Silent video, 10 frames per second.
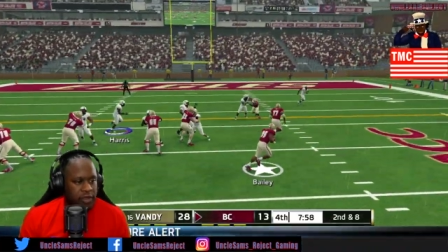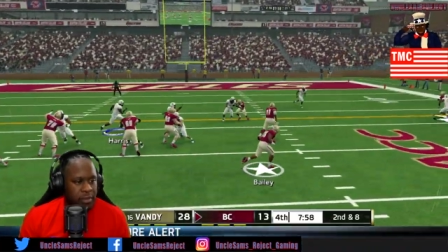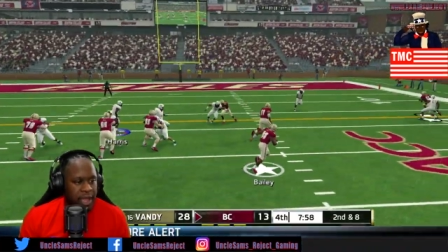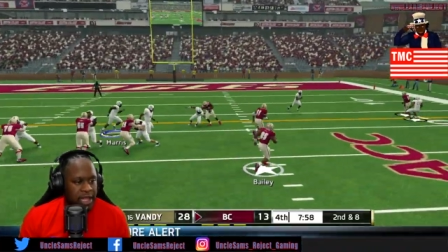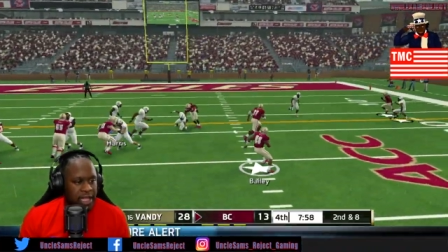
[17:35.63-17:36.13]

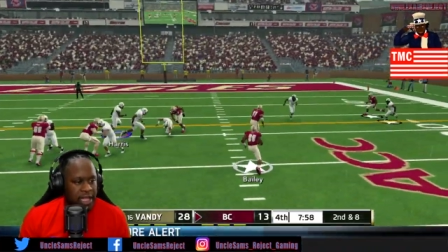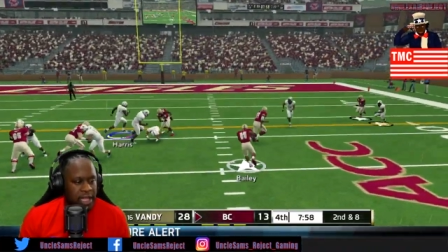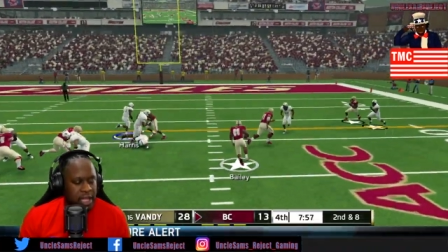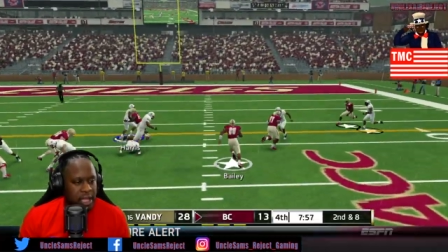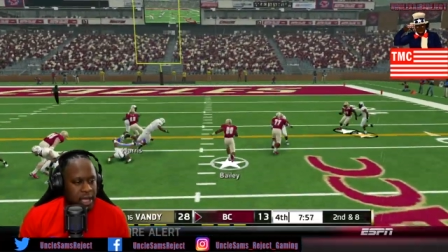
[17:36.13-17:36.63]
Hands it off to
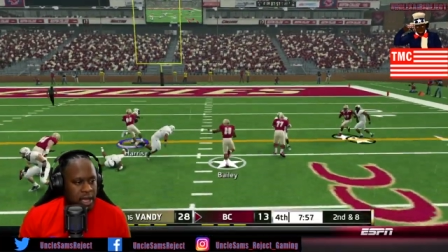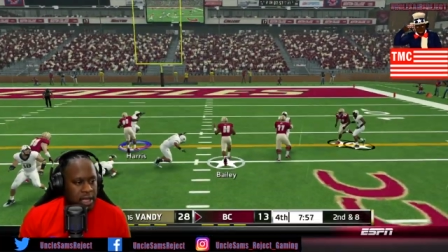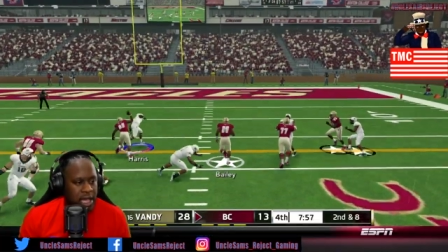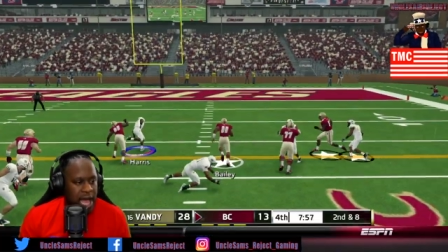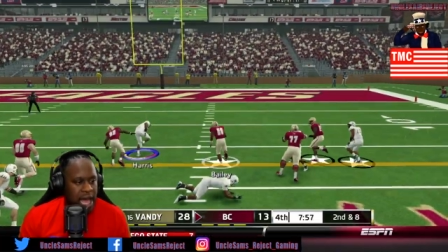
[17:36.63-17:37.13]
Bailey.
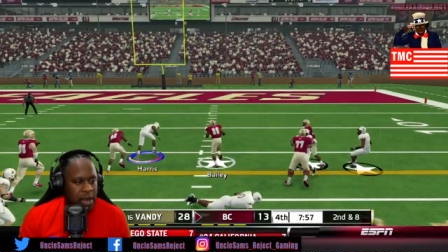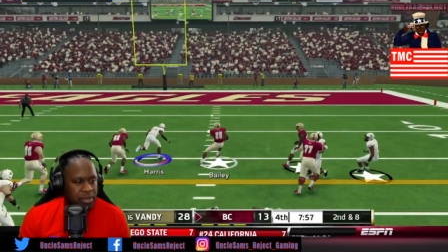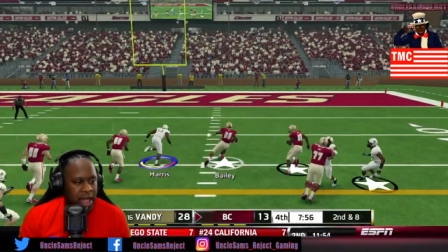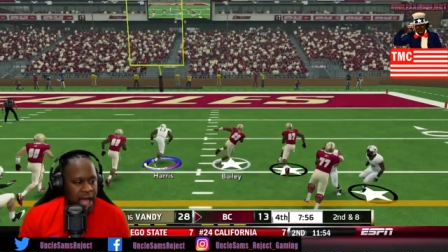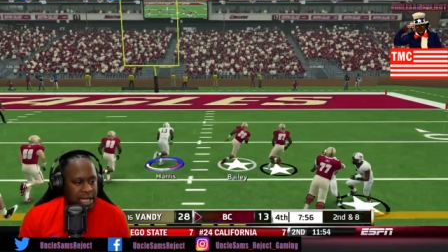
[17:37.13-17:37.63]
A
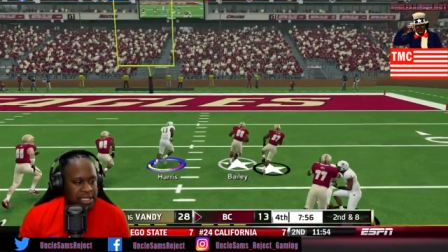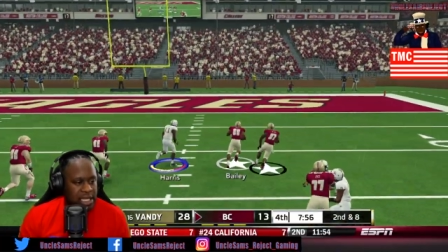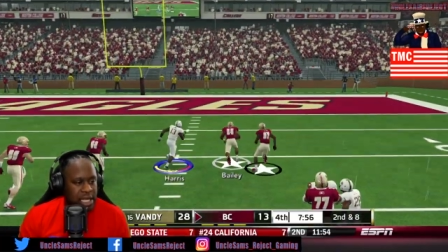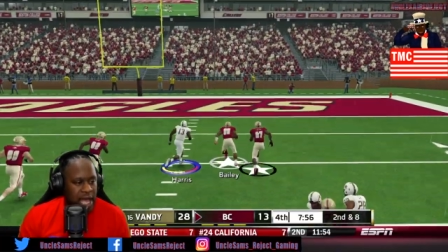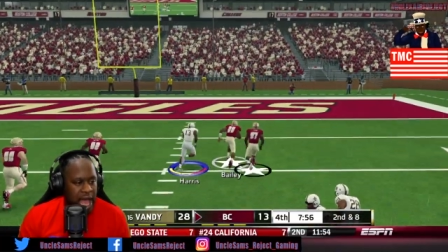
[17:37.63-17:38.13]
lot of
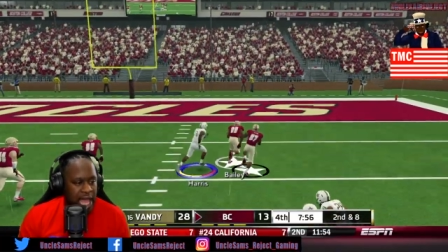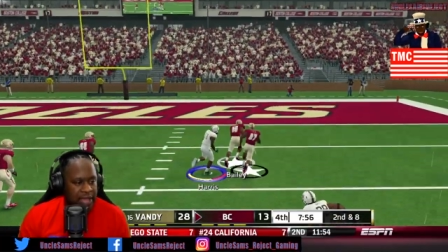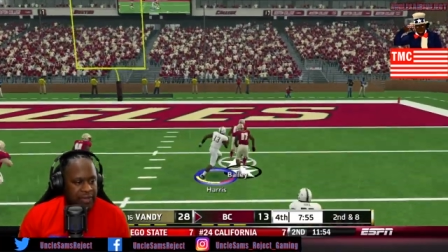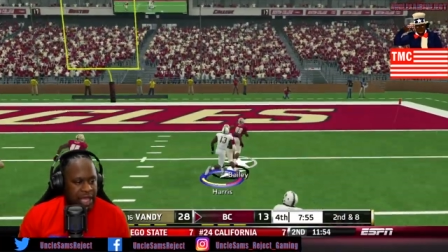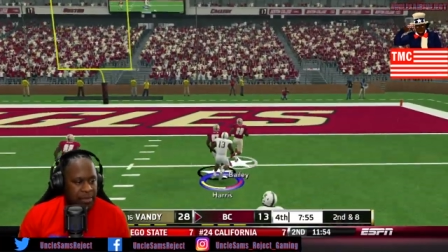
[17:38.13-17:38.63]
blocks.
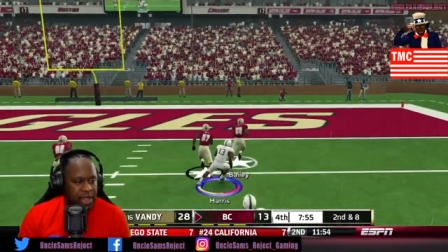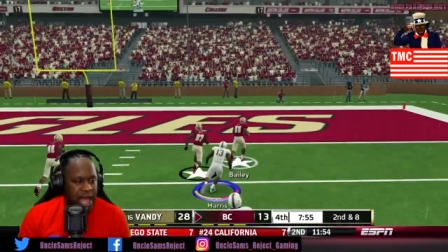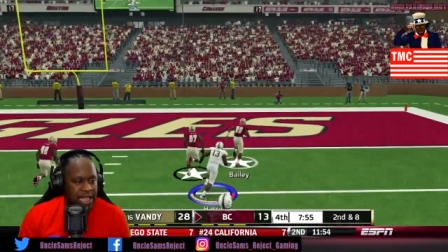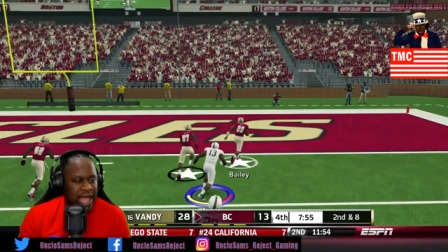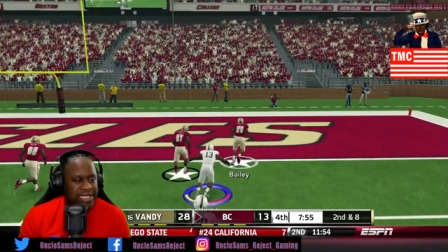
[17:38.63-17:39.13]
I
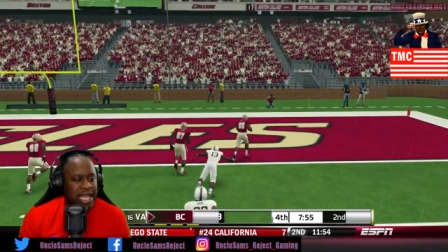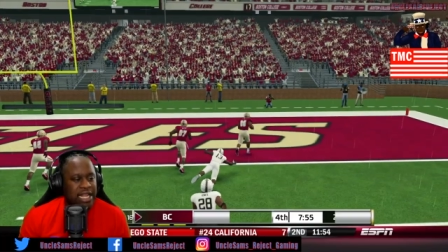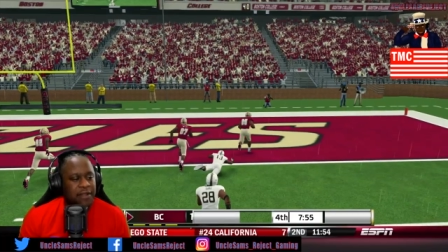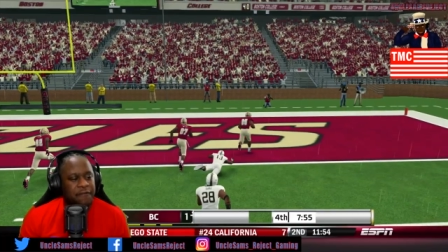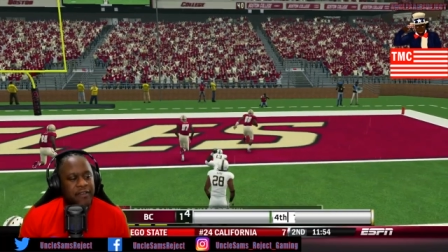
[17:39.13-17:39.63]
even get
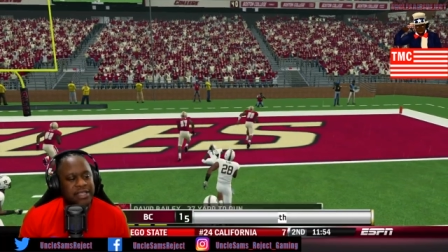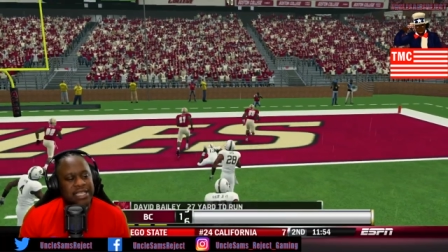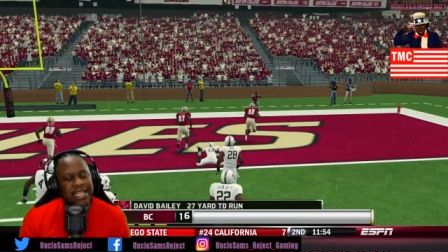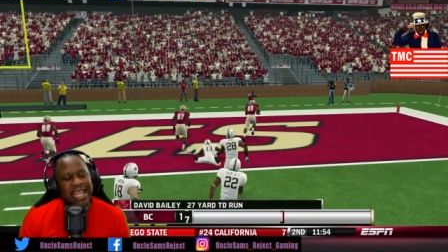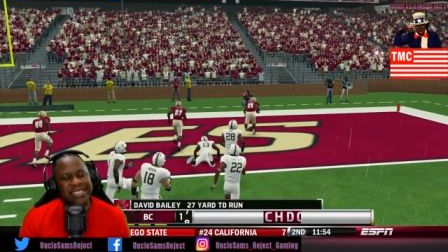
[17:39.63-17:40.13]
blocked. Last line
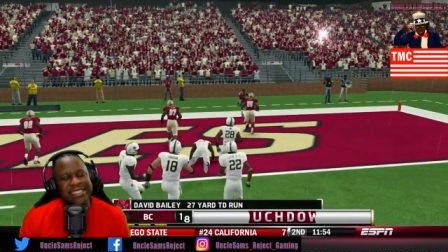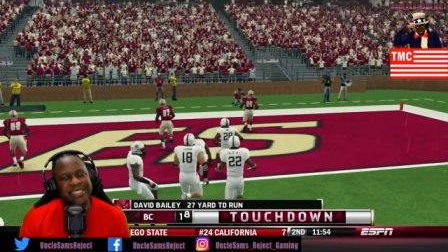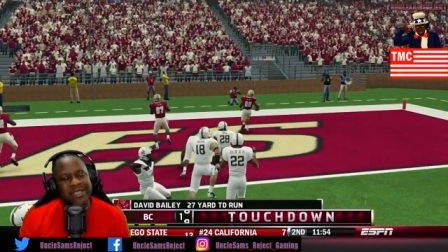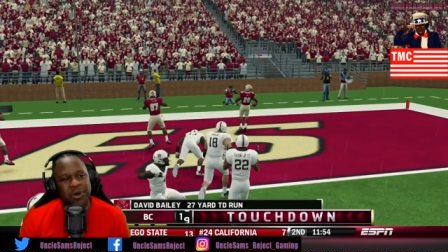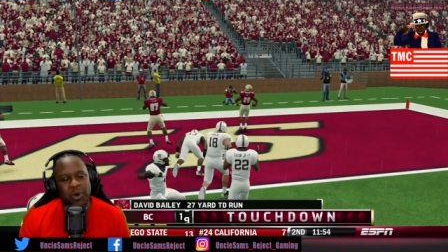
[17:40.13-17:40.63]
of defense,
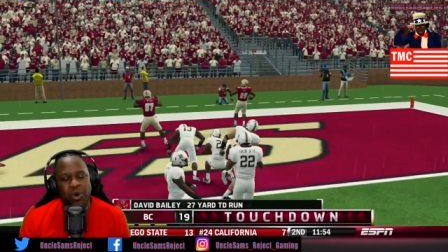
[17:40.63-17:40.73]
and they